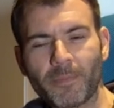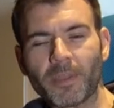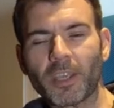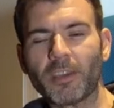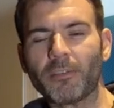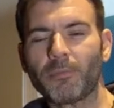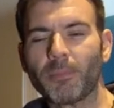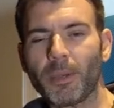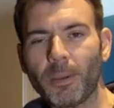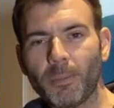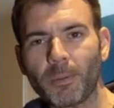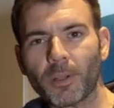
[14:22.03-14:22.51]

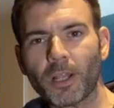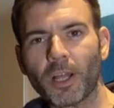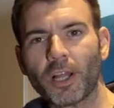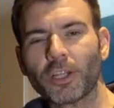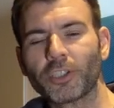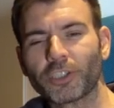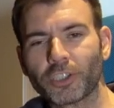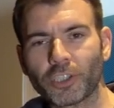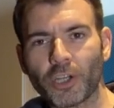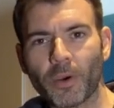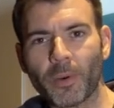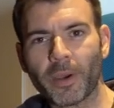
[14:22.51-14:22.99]
If people
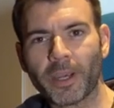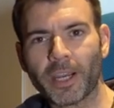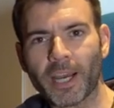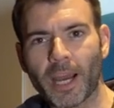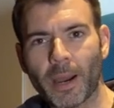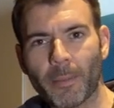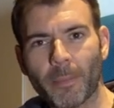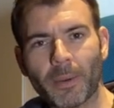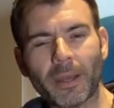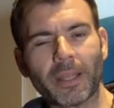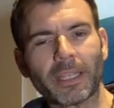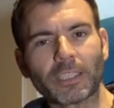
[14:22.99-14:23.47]
aren't showing
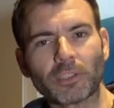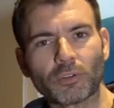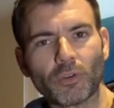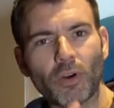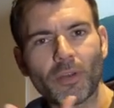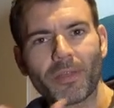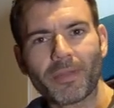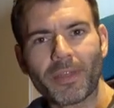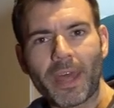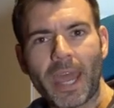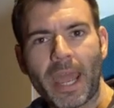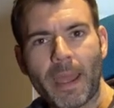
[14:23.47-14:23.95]
up, it's
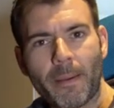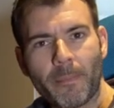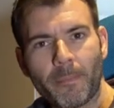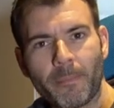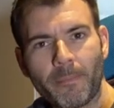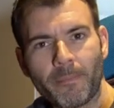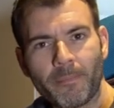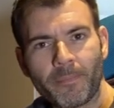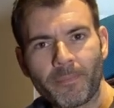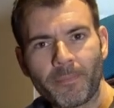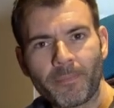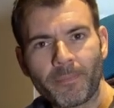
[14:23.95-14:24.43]
not
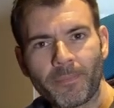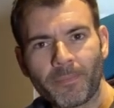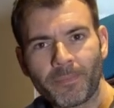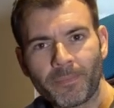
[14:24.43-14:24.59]
them,